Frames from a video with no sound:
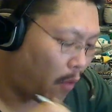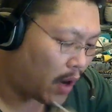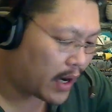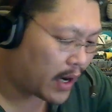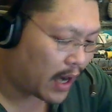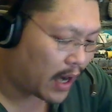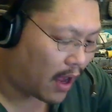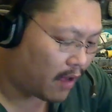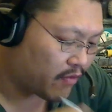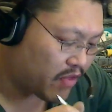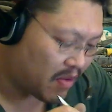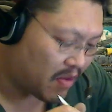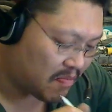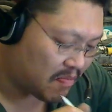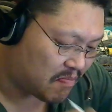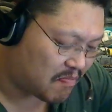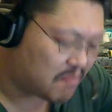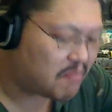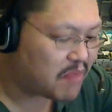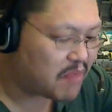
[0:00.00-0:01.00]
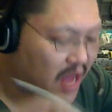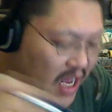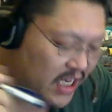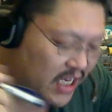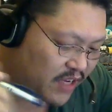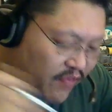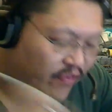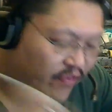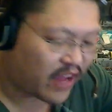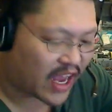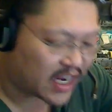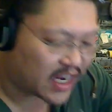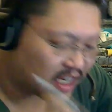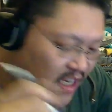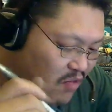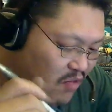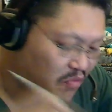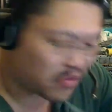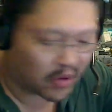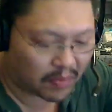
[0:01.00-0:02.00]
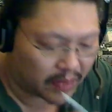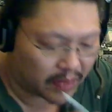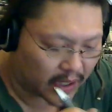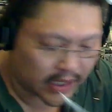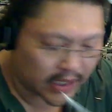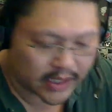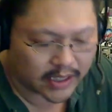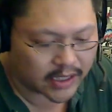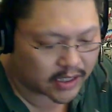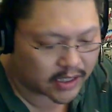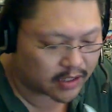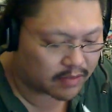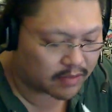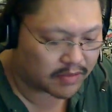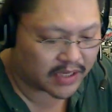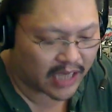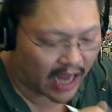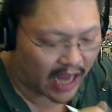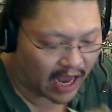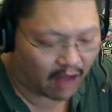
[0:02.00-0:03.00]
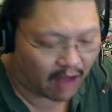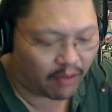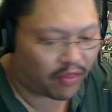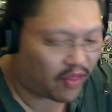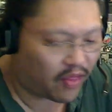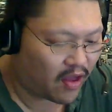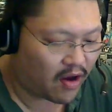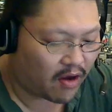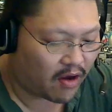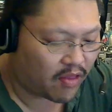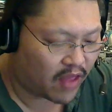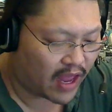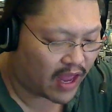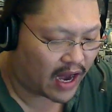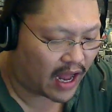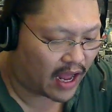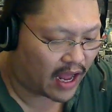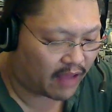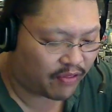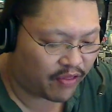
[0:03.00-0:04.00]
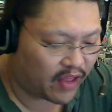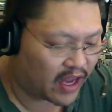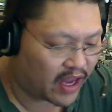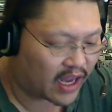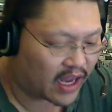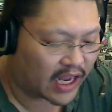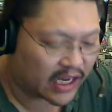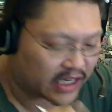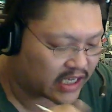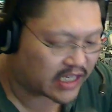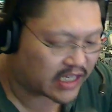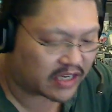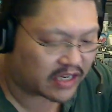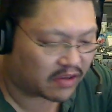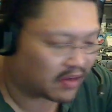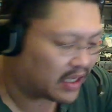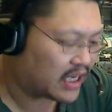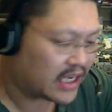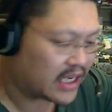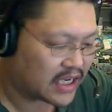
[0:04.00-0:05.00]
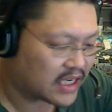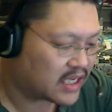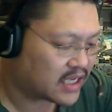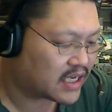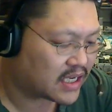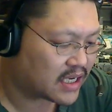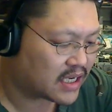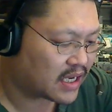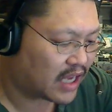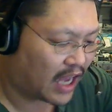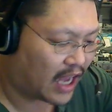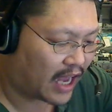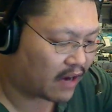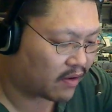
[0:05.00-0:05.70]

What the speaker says: One of the best fantasy role-playing systems out there that I think, and still is,